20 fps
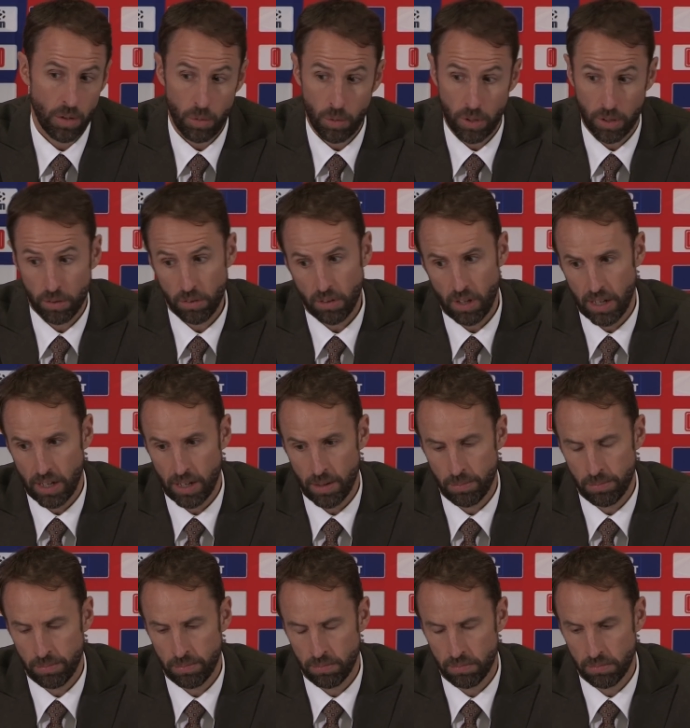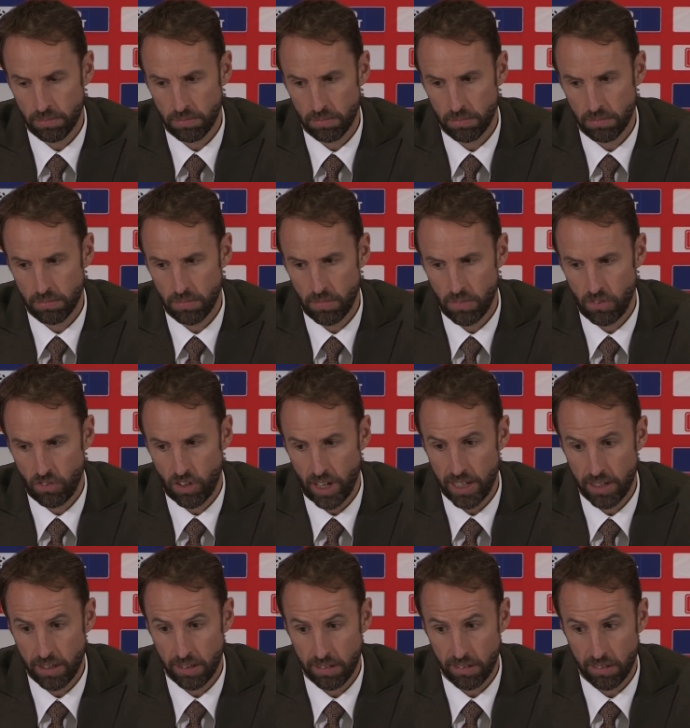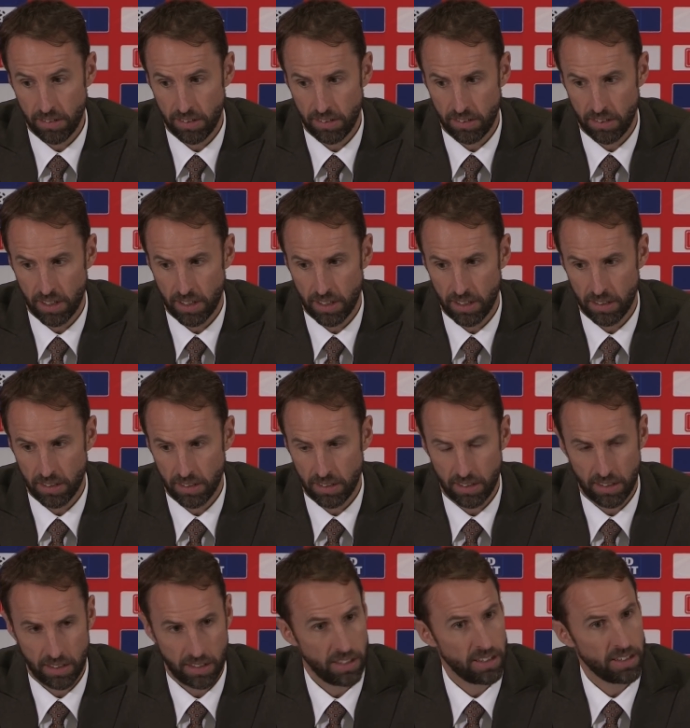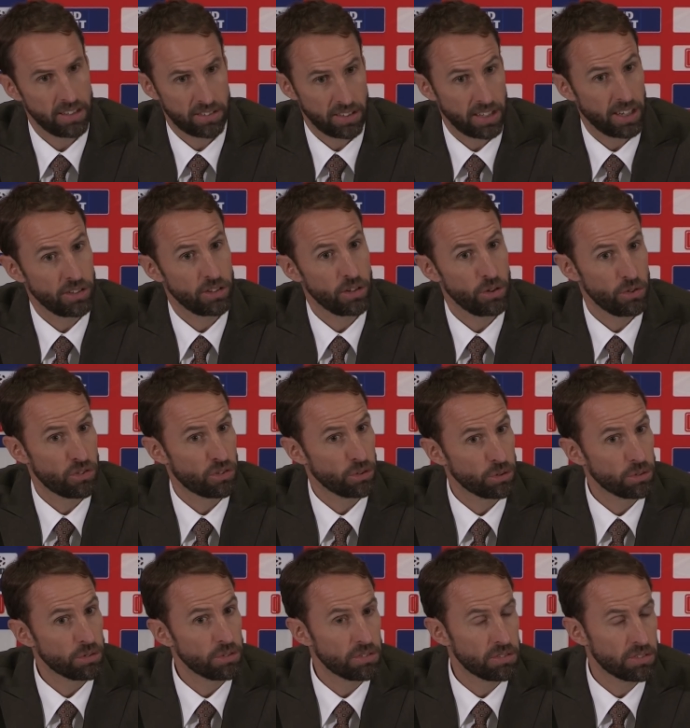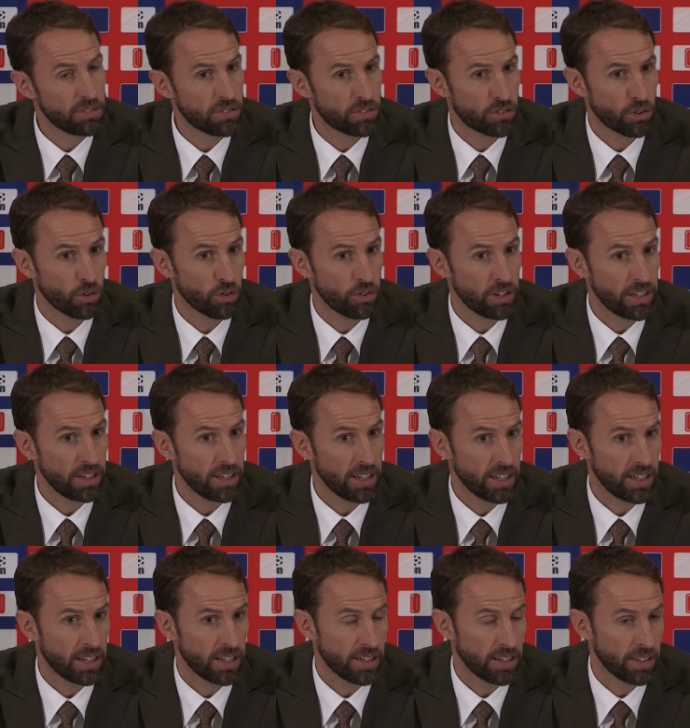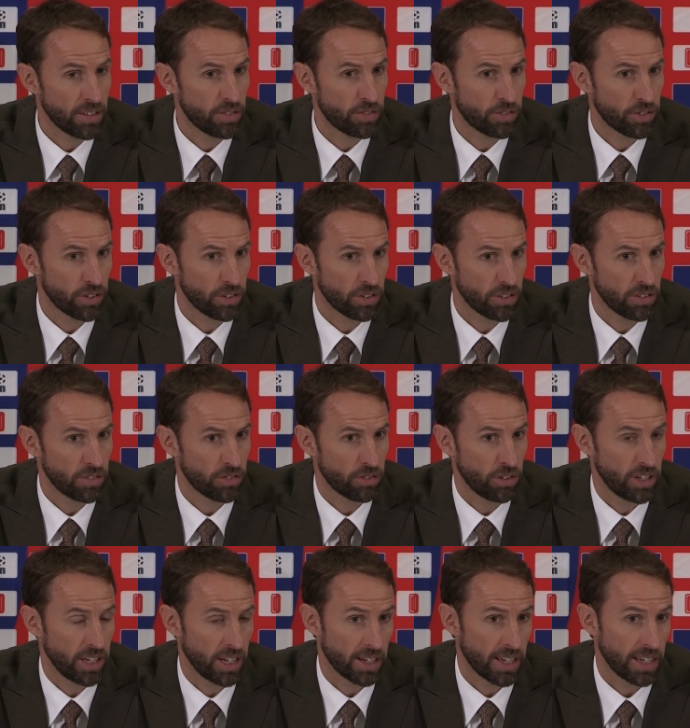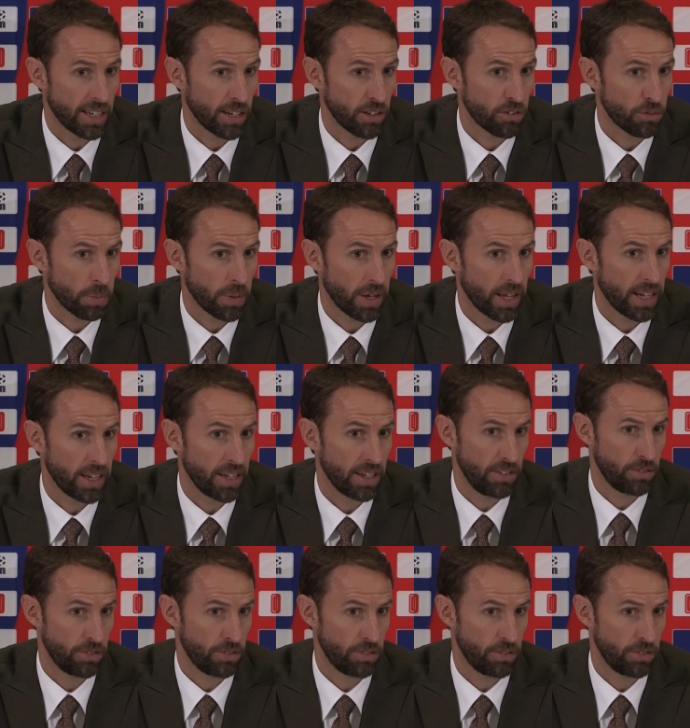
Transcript: Well, um, Jadon's is a is an unusual story uh, for for a young English player.